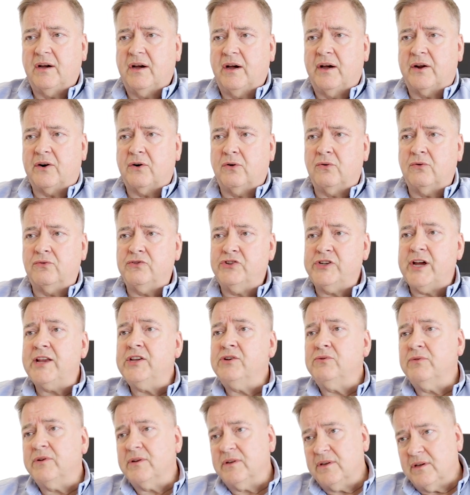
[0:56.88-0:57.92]
are all
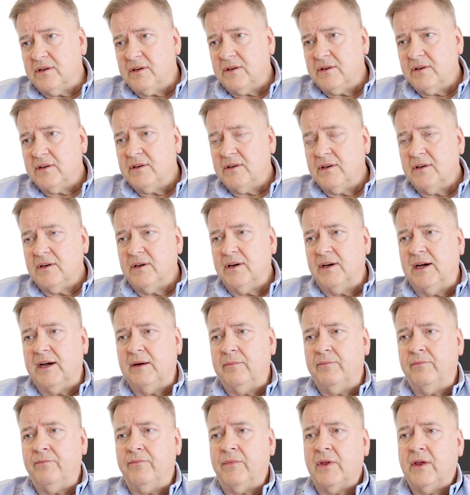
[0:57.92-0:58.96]
genuine.
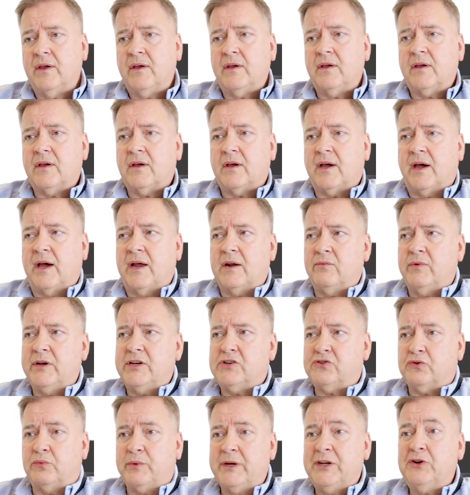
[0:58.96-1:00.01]

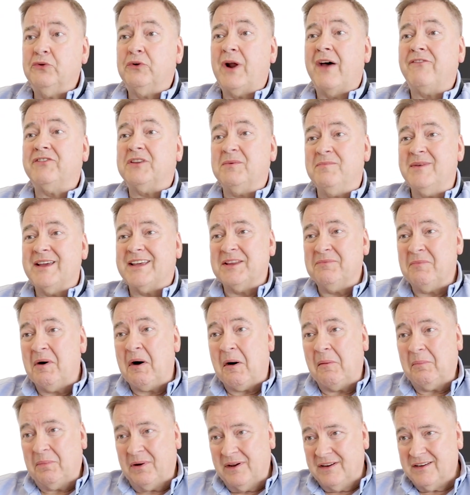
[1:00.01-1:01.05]
So we don't have to make them
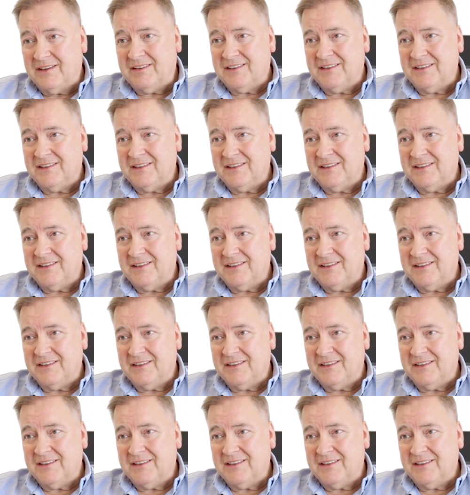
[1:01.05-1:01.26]
up.